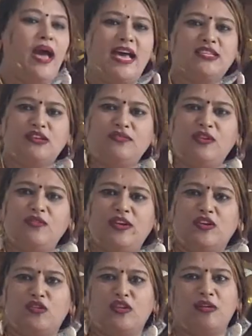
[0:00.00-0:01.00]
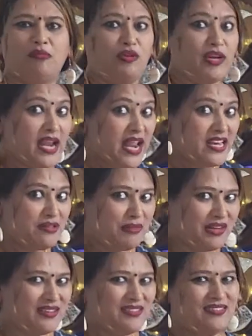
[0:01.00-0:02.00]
as of now, we are talking about an animal.